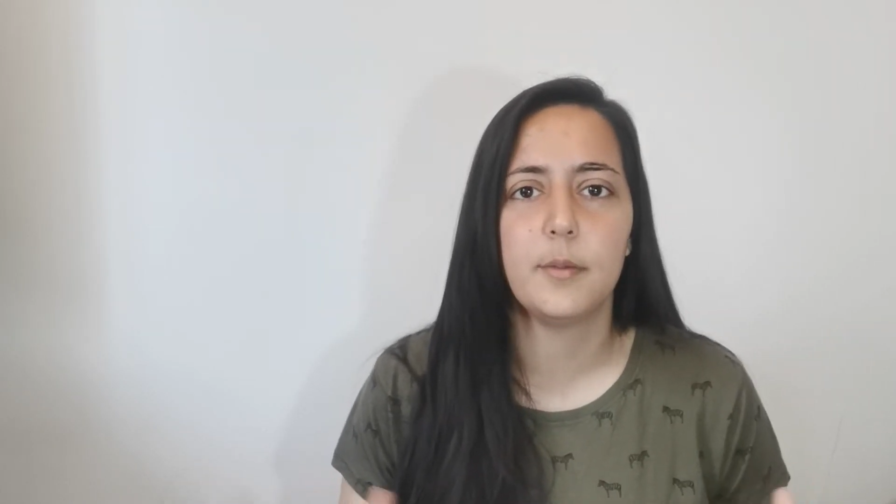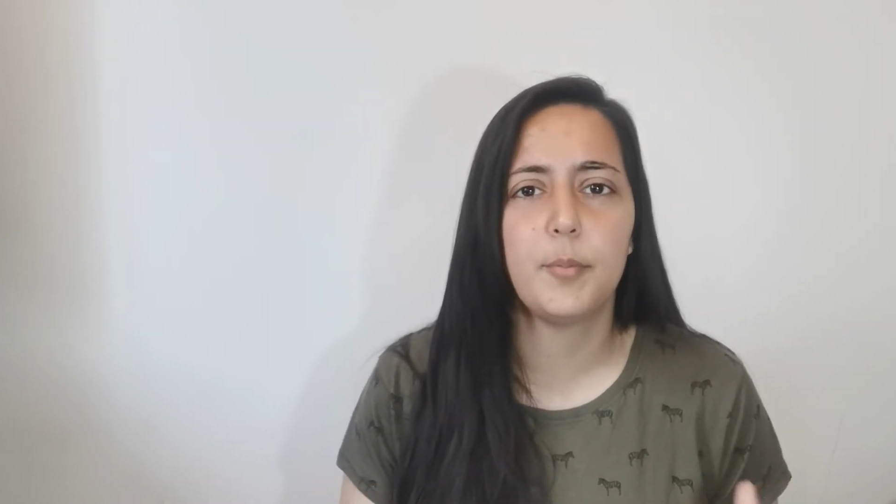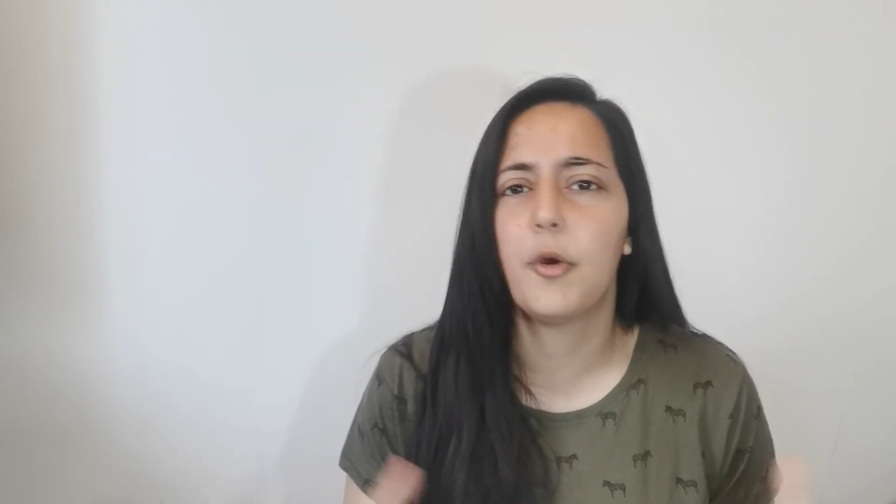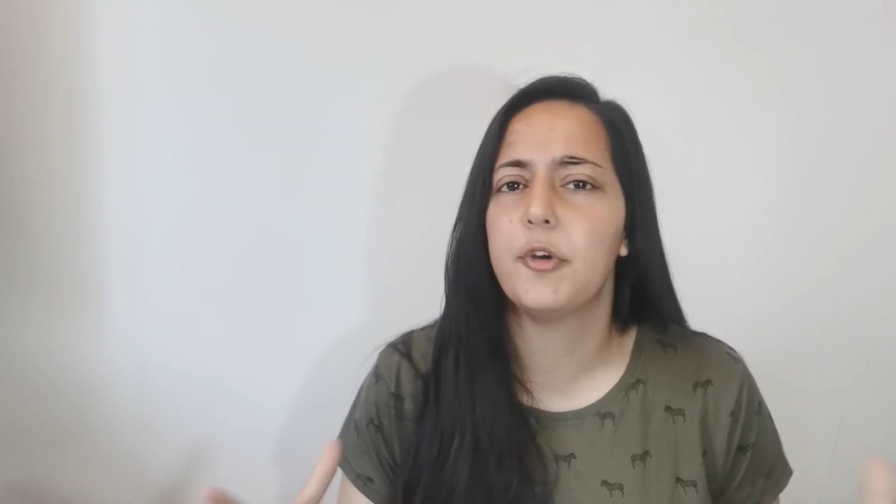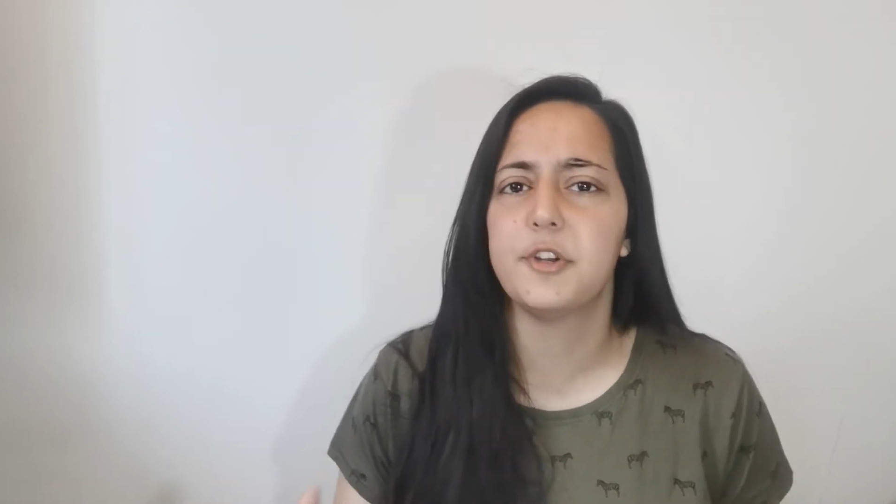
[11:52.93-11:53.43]

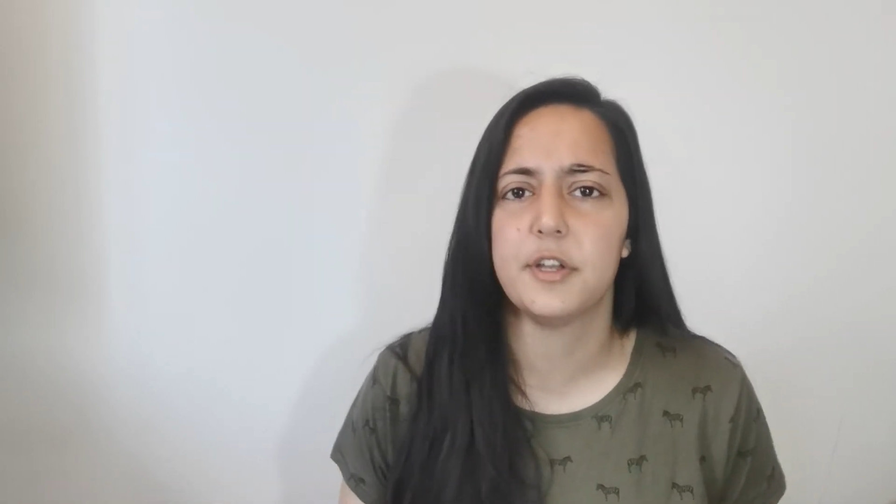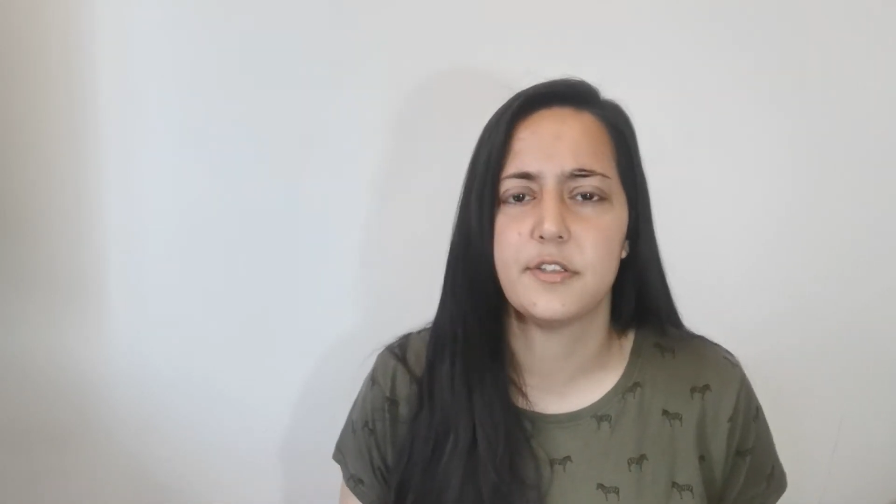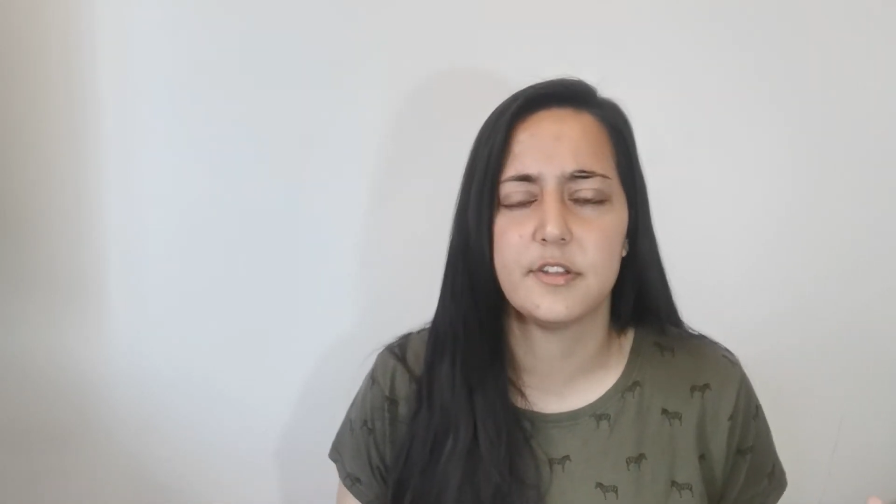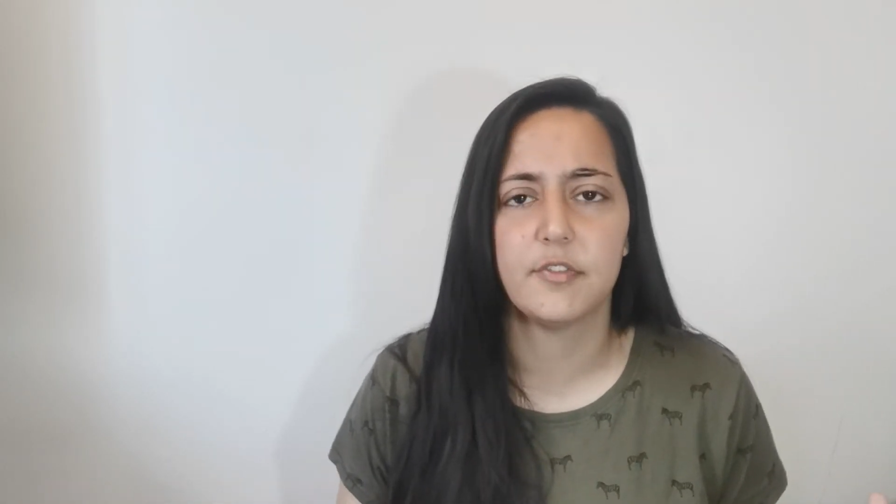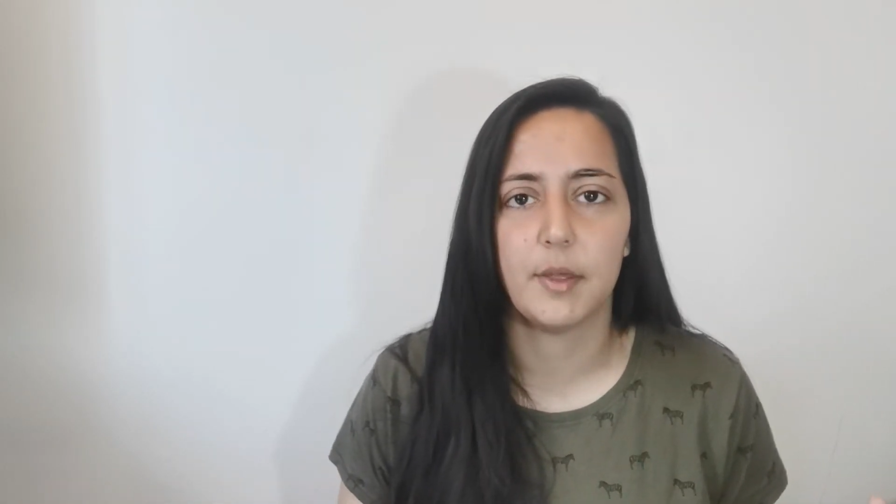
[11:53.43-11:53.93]

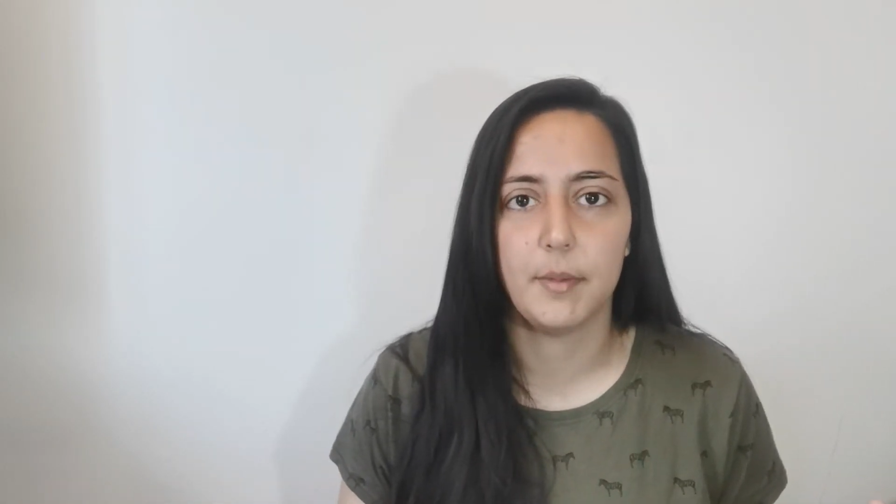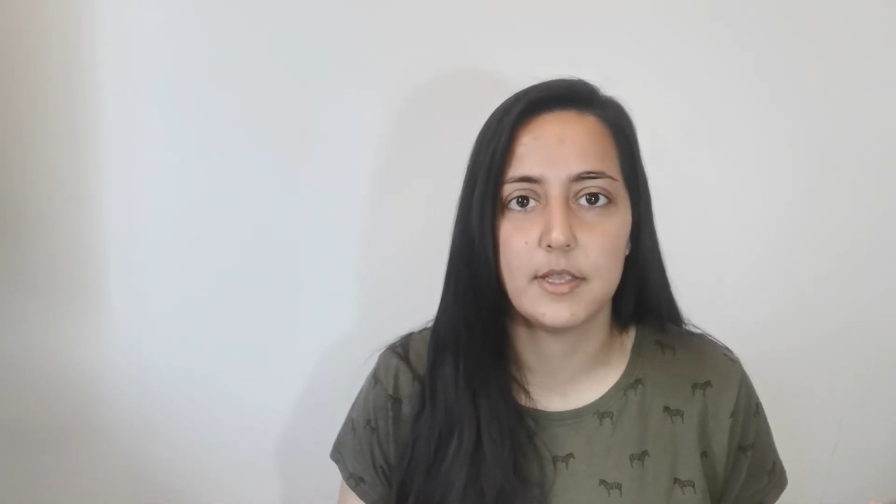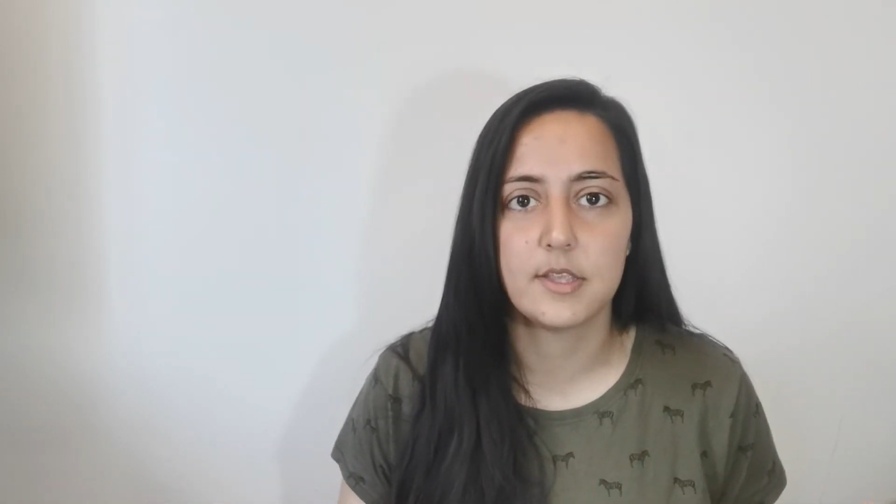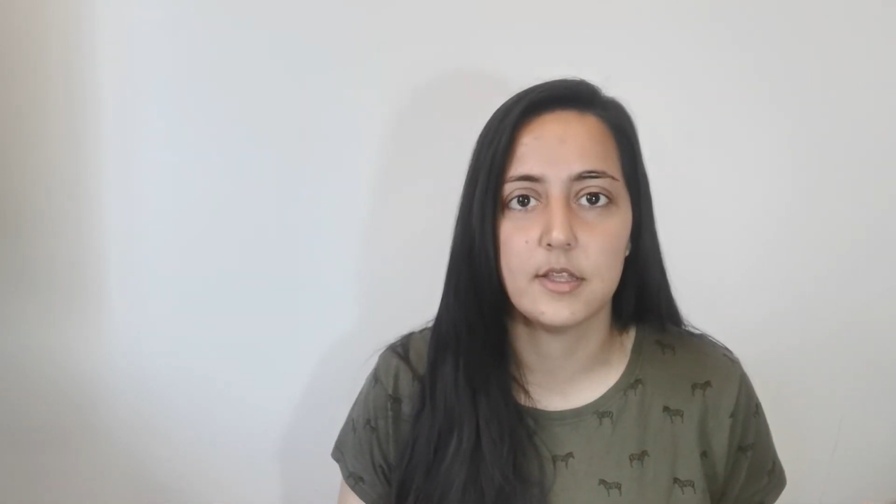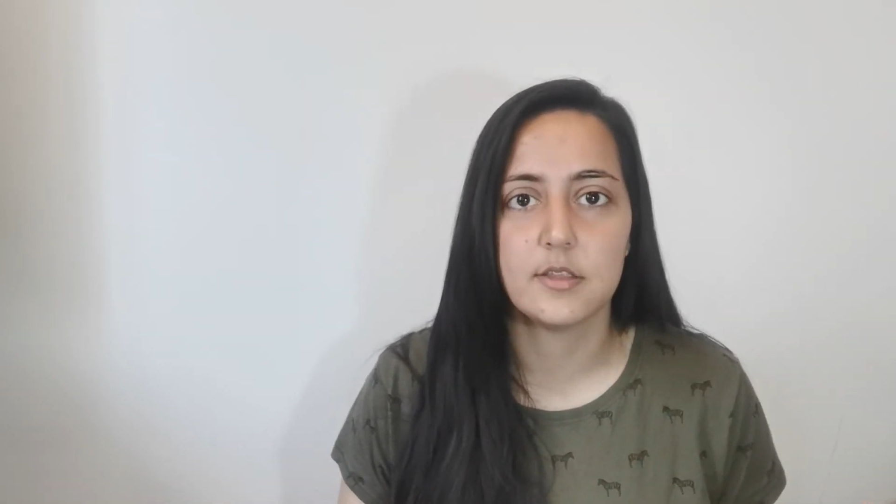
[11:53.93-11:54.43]
prioritized, if that
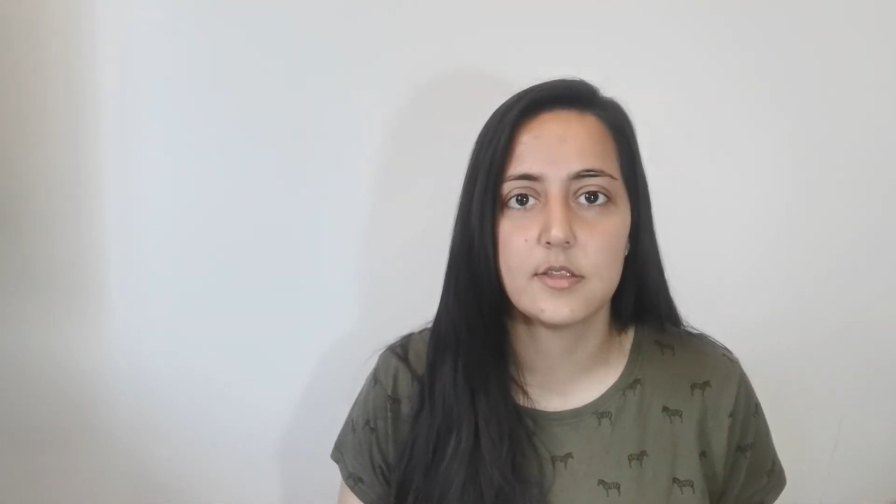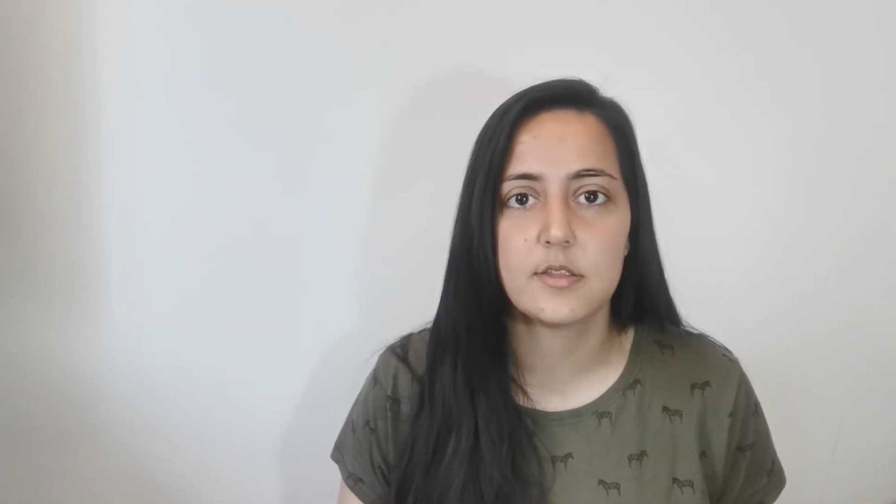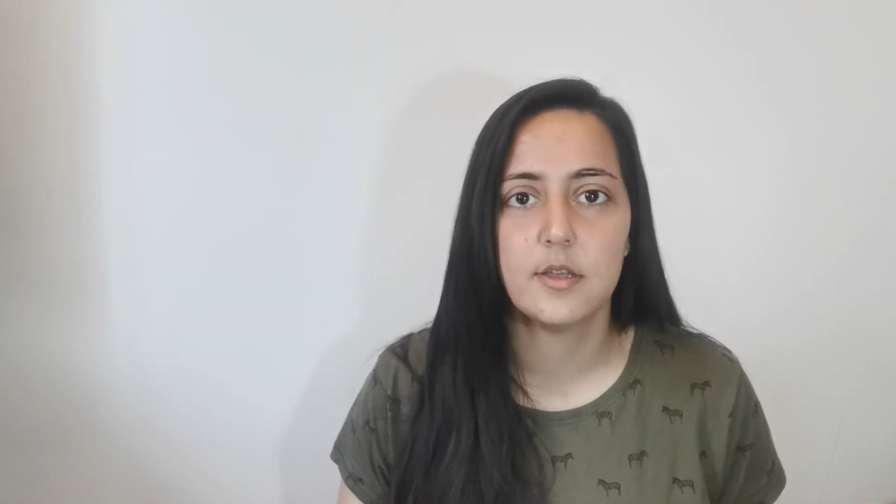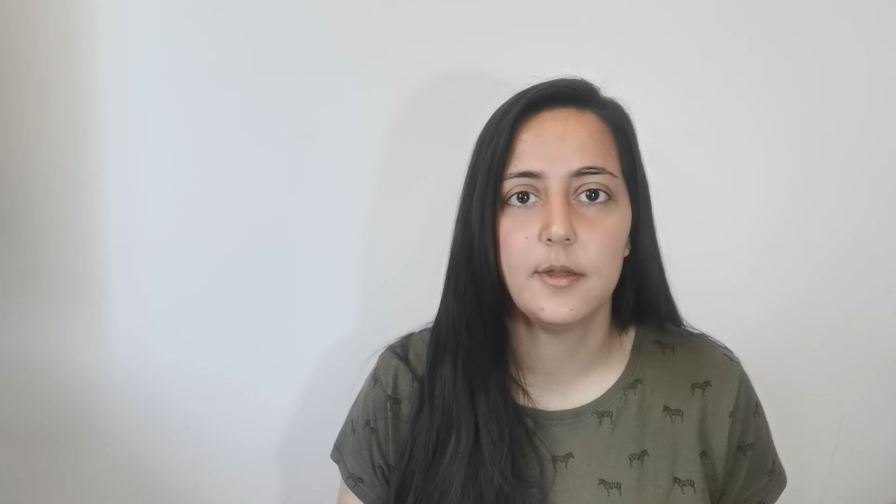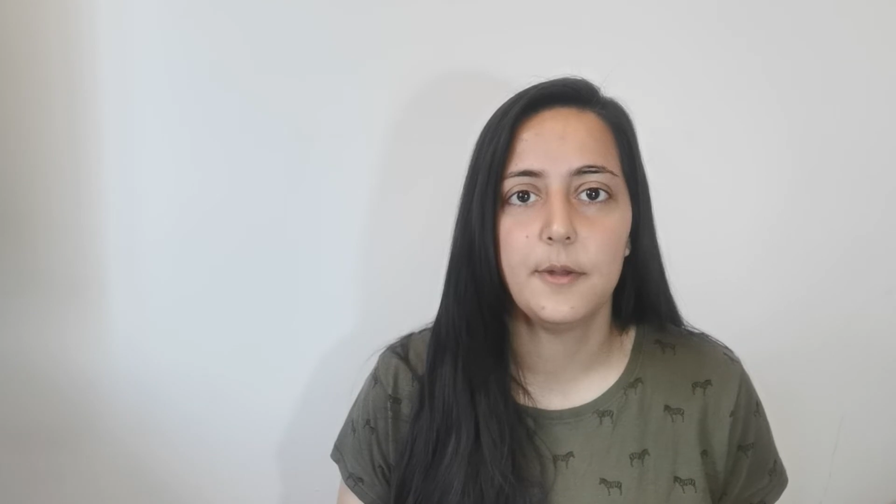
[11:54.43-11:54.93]
makes sense.